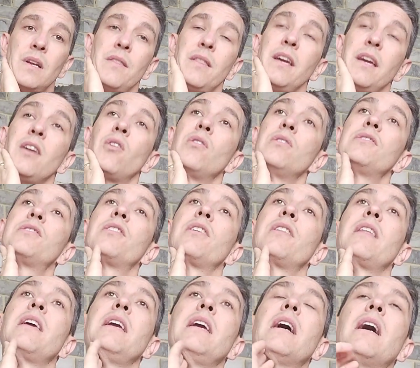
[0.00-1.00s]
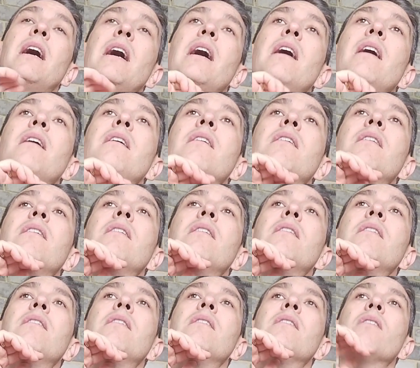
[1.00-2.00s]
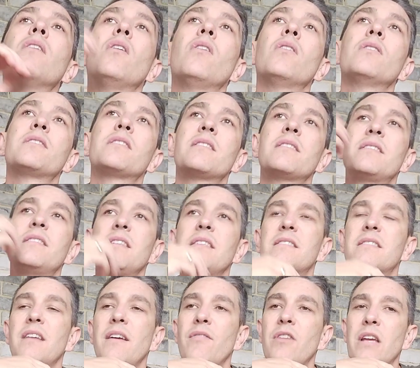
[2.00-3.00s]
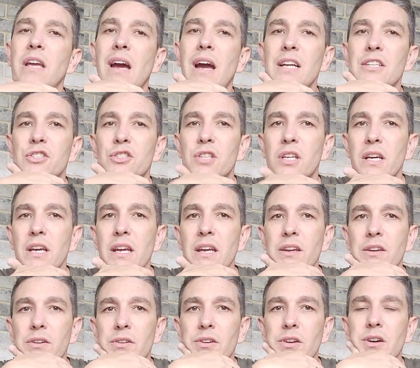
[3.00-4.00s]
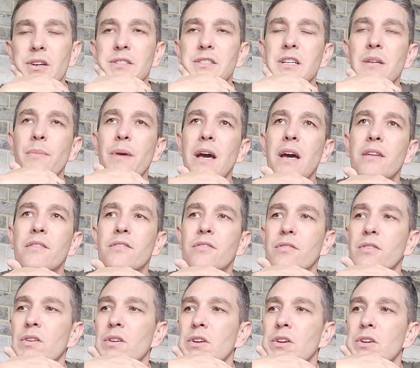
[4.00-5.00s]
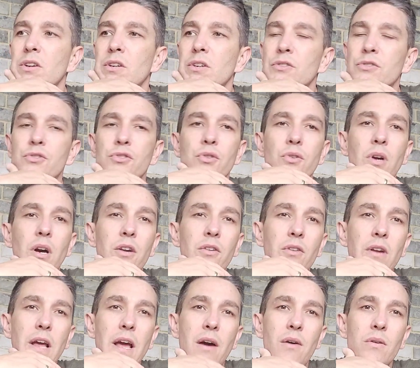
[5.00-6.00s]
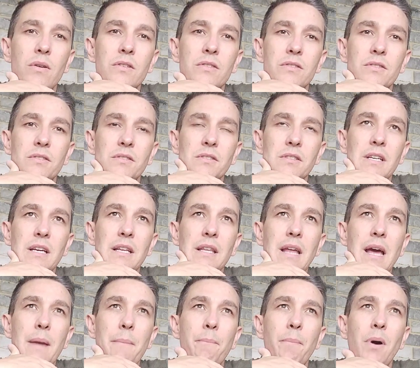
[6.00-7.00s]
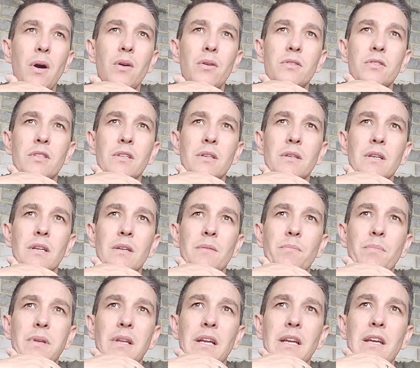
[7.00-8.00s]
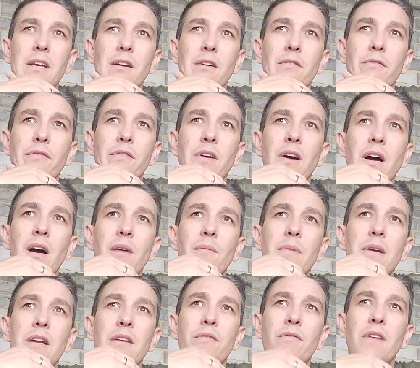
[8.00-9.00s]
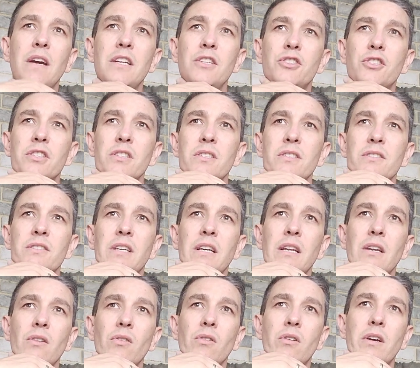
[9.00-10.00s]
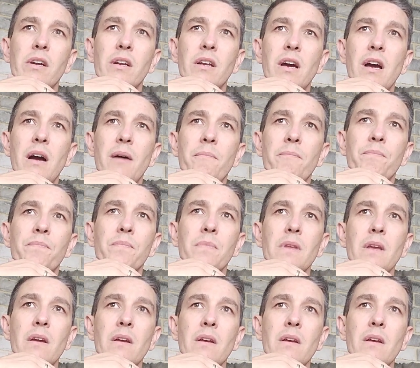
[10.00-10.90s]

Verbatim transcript: then on to the uh, onto the 670 HT. You know, I did about 200 hours in that boat and, and plenty of um, adventures. And look, and um,